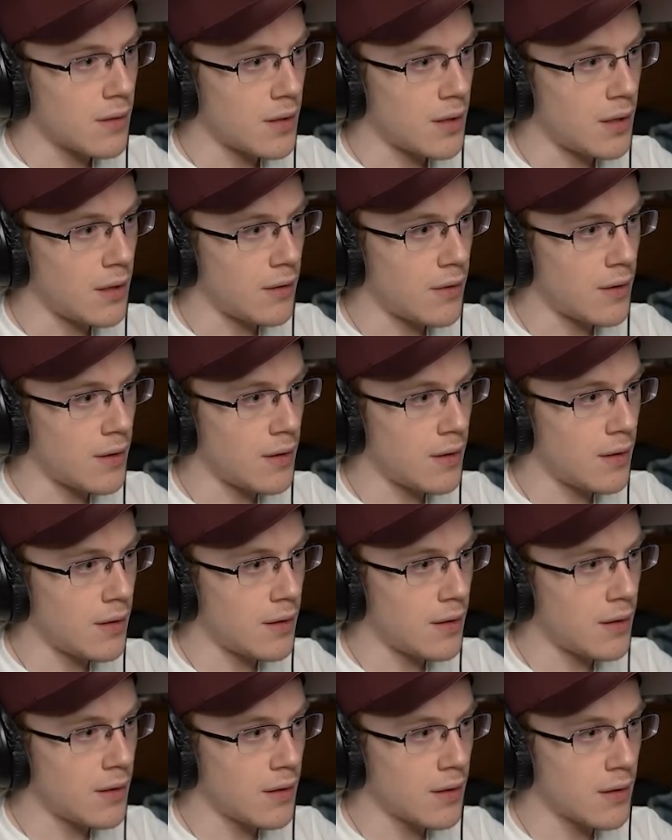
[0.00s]

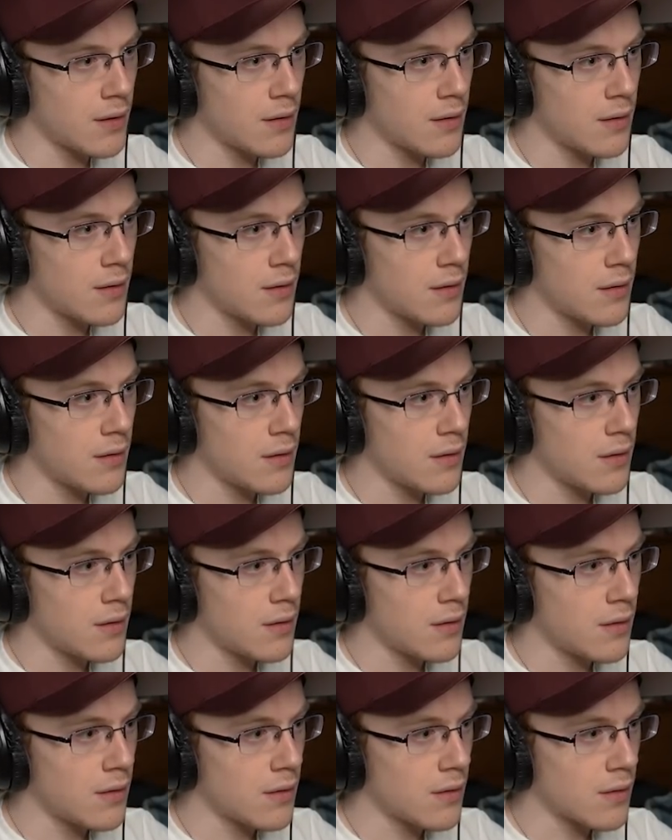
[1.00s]
Anything?
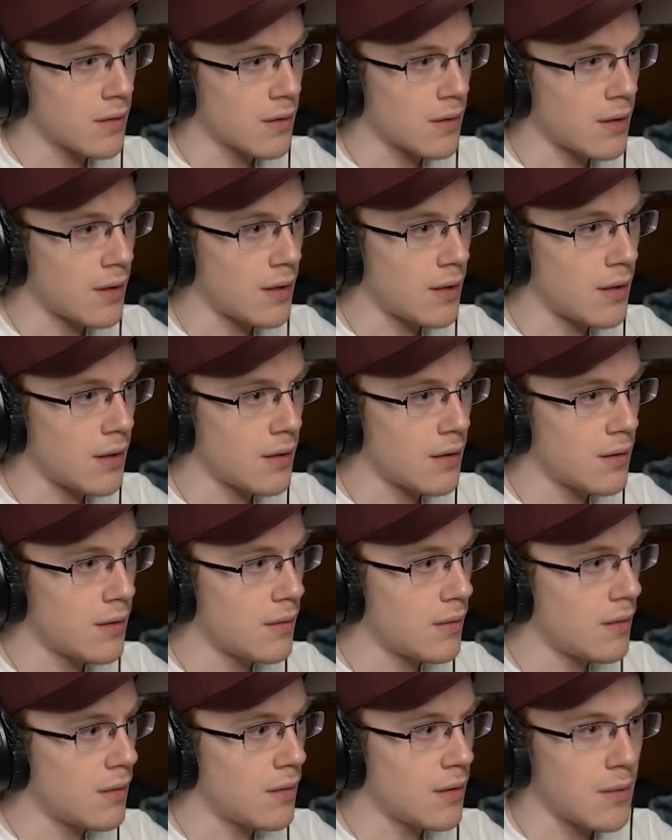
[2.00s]
Okay.
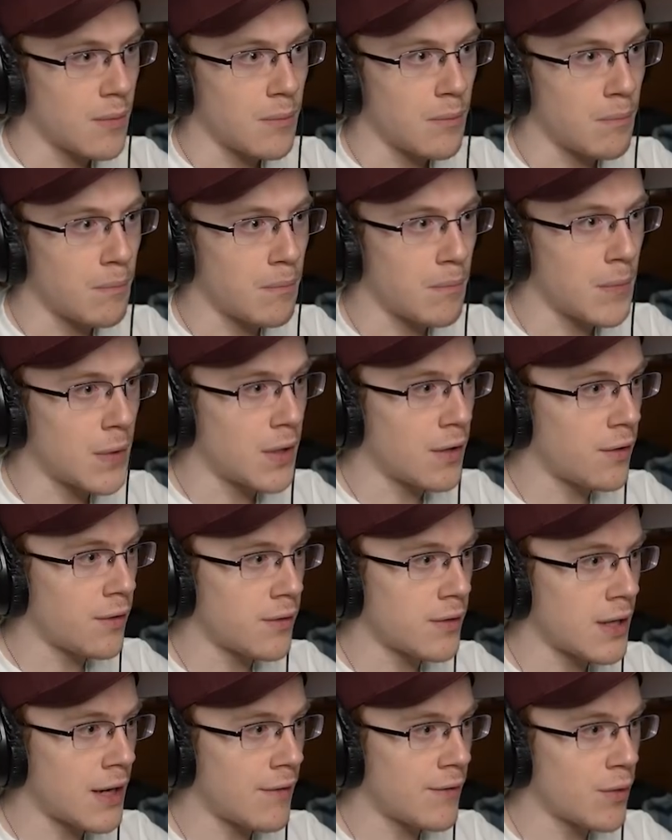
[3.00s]

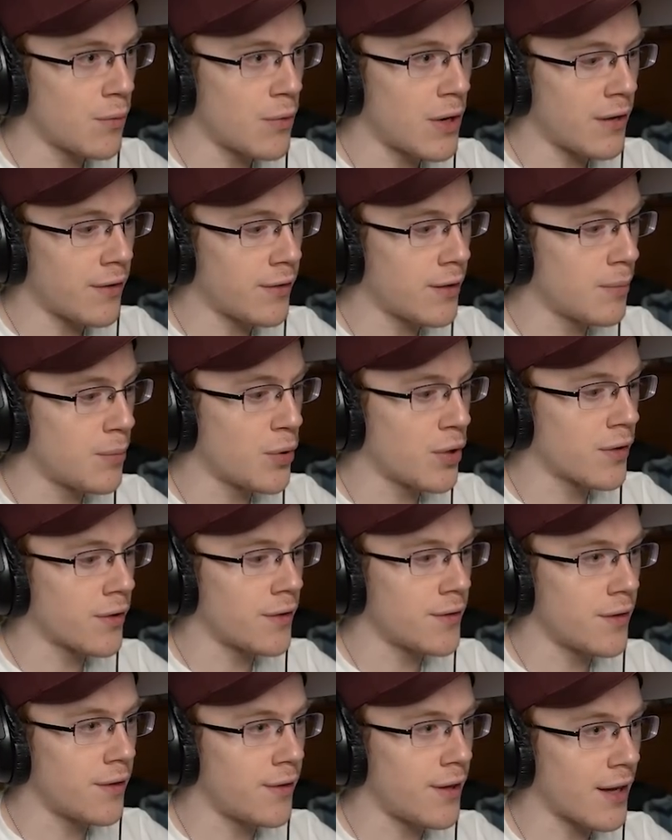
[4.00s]
Must have the rest of the books
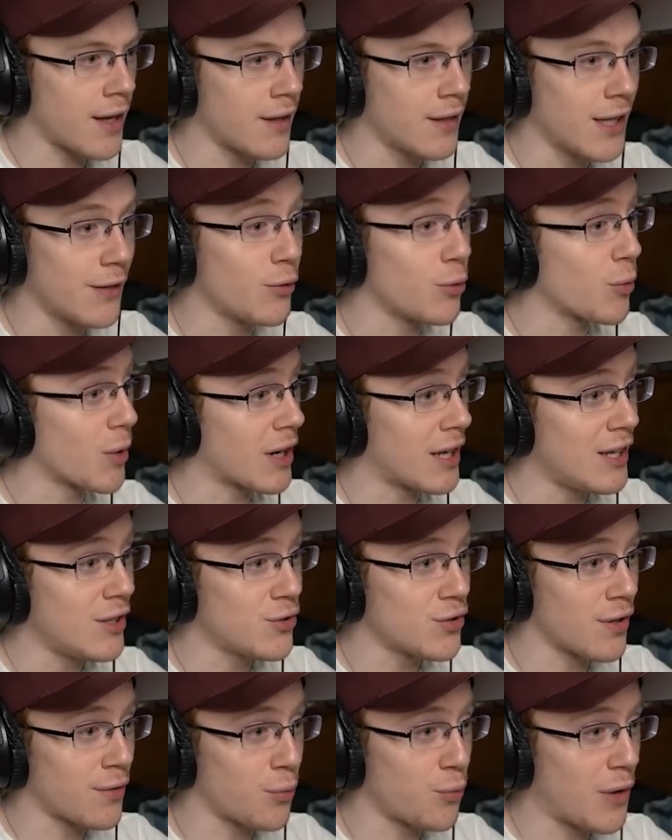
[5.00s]
on the second level where he
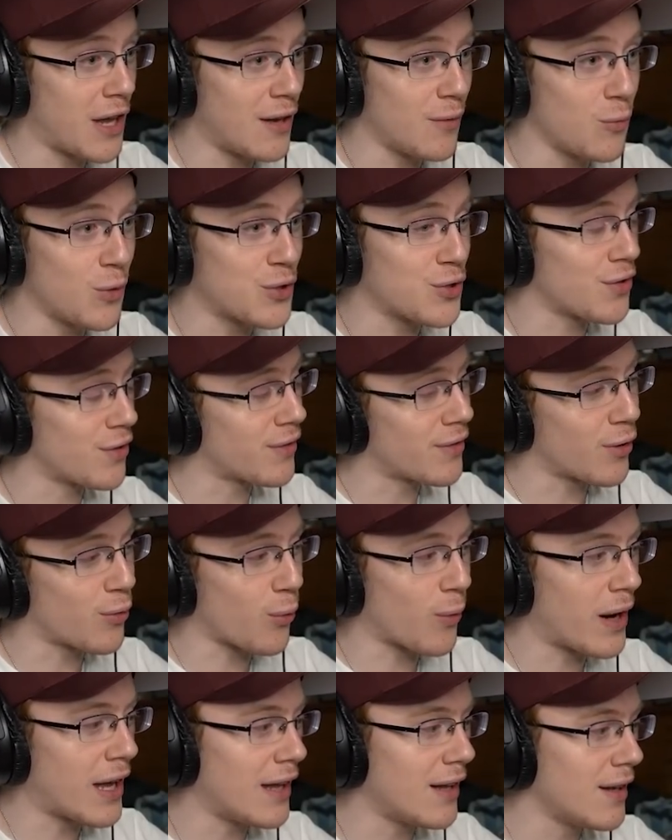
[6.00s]
just went, which is
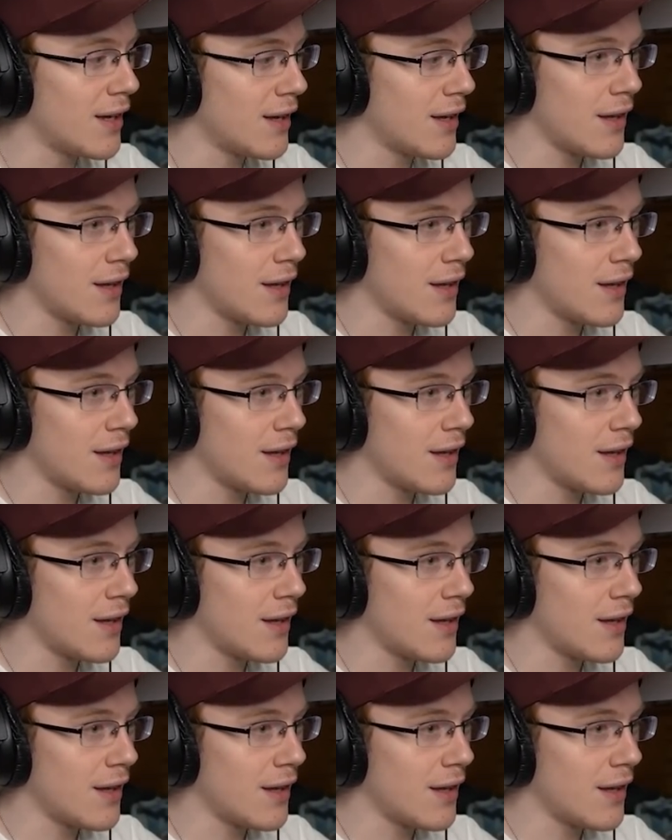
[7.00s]
great.